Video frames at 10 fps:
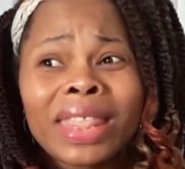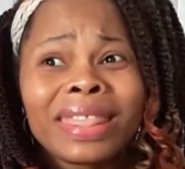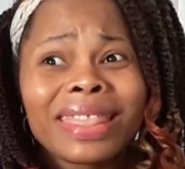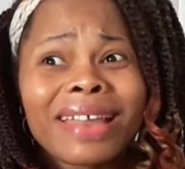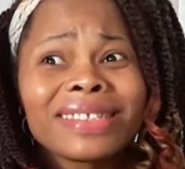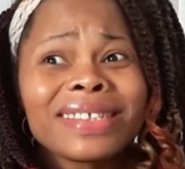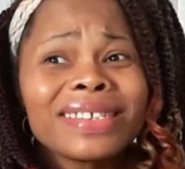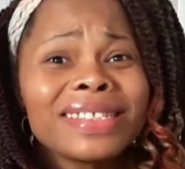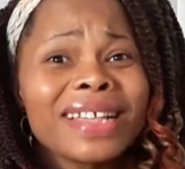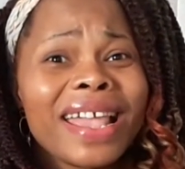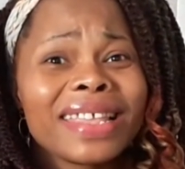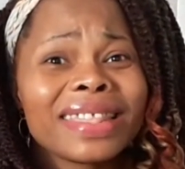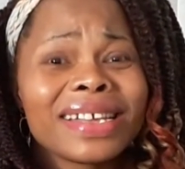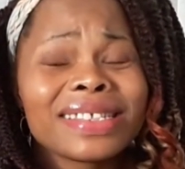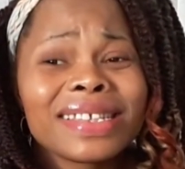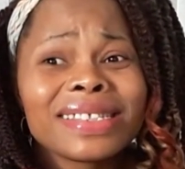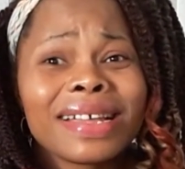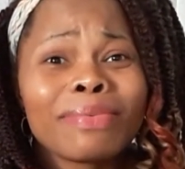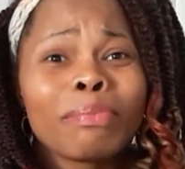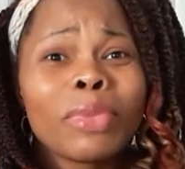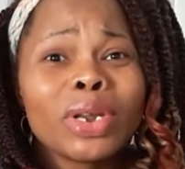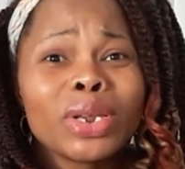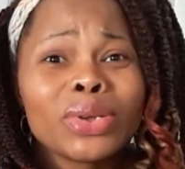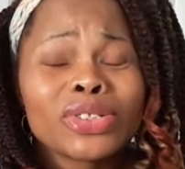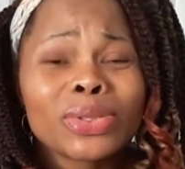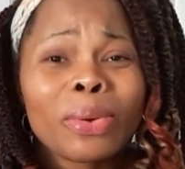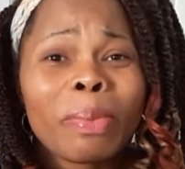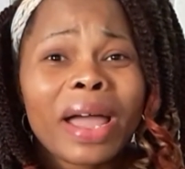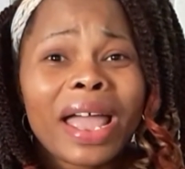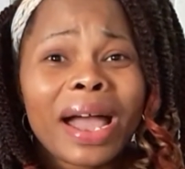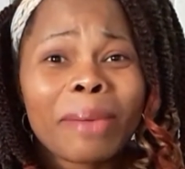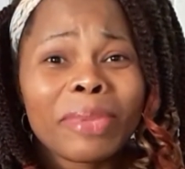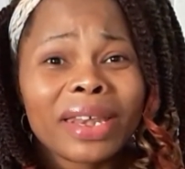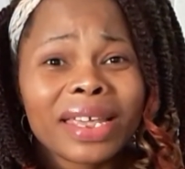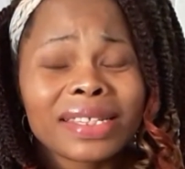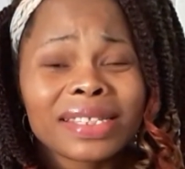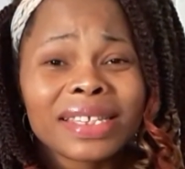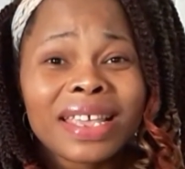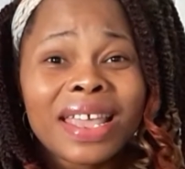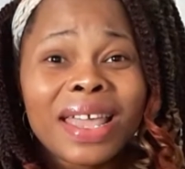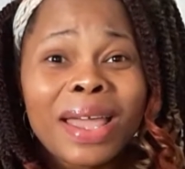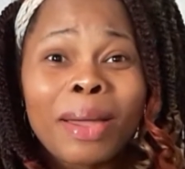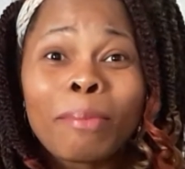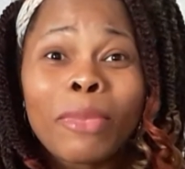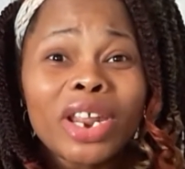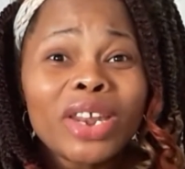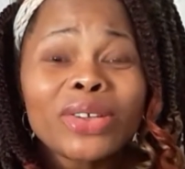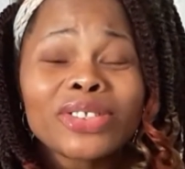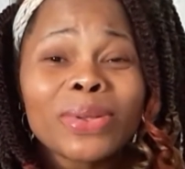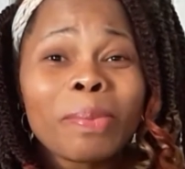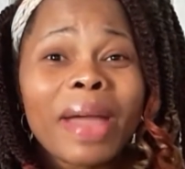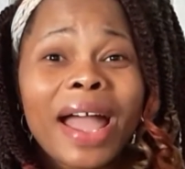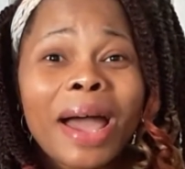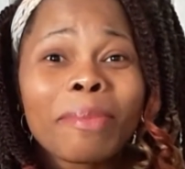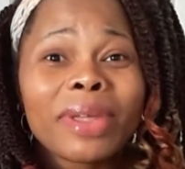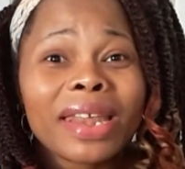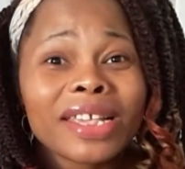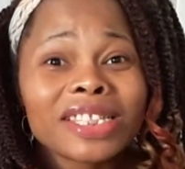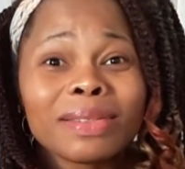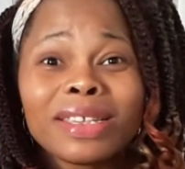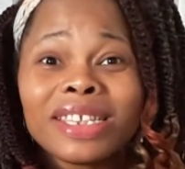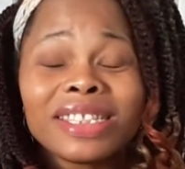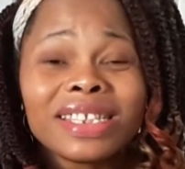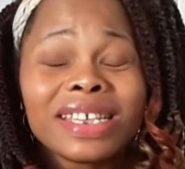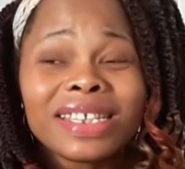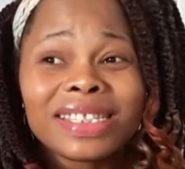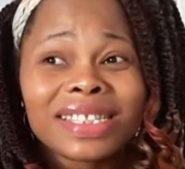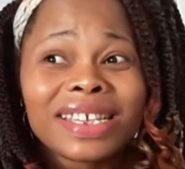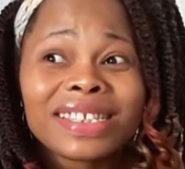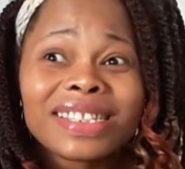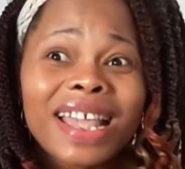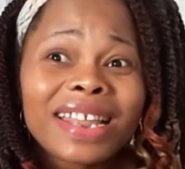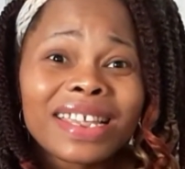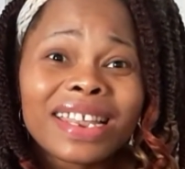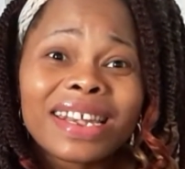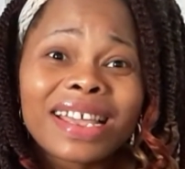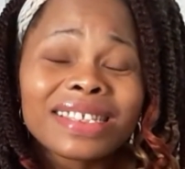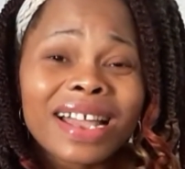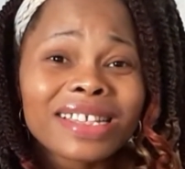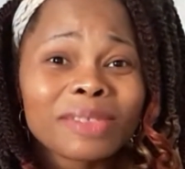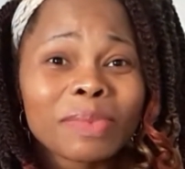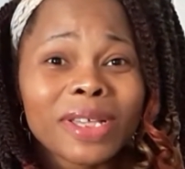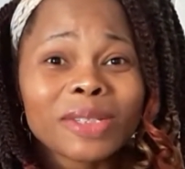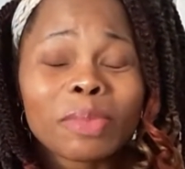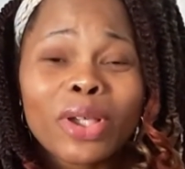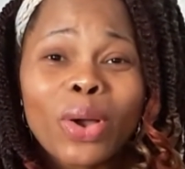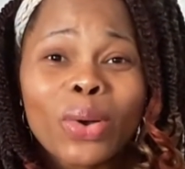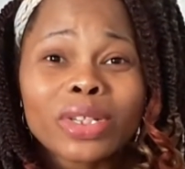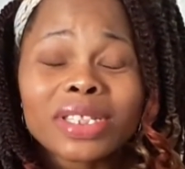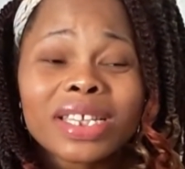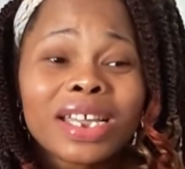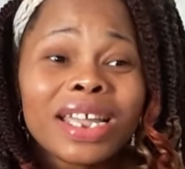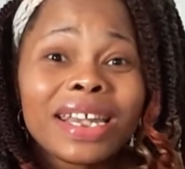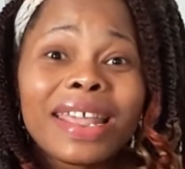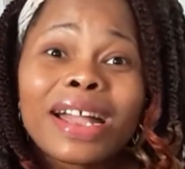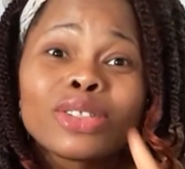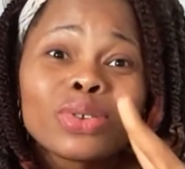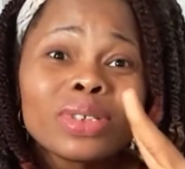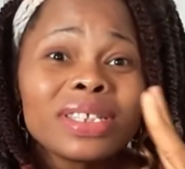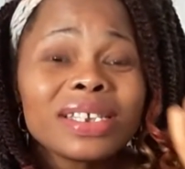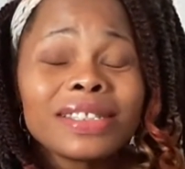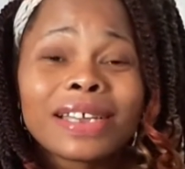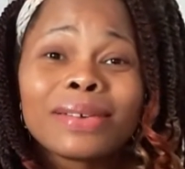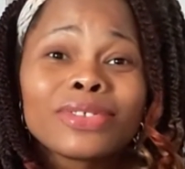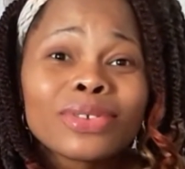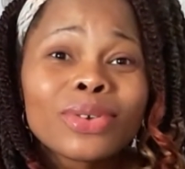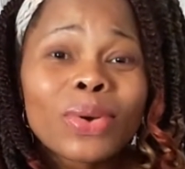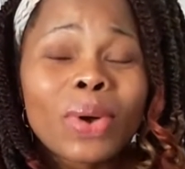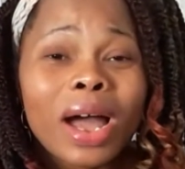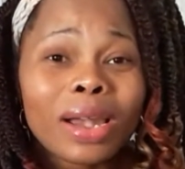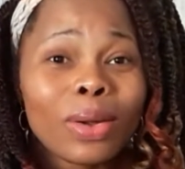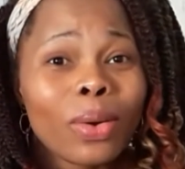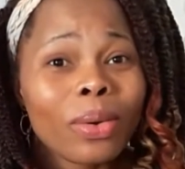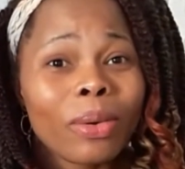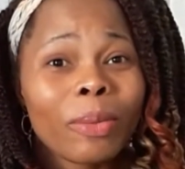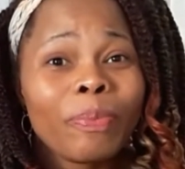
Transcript: There is this saying that says that money does not buy happiness. Money does not buy happiness is said in that aspect because there are two things that doesn't go along.